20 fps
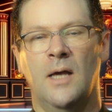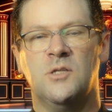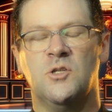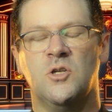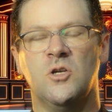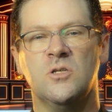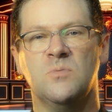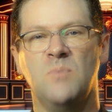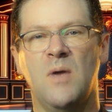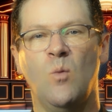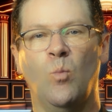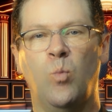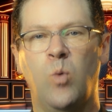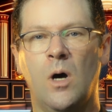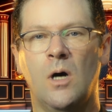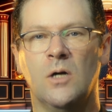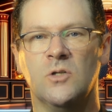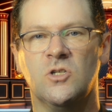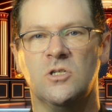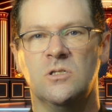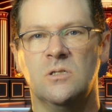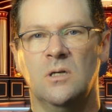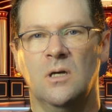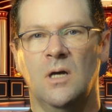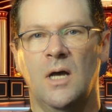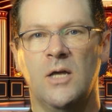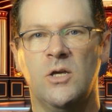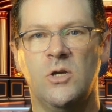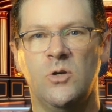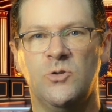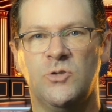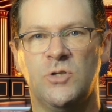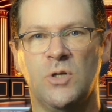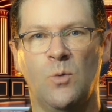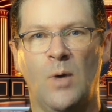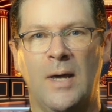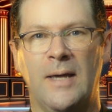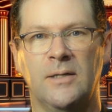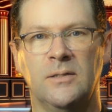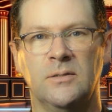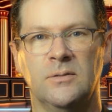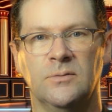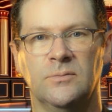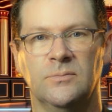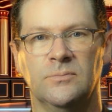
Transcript: Excuse me, what are you doing?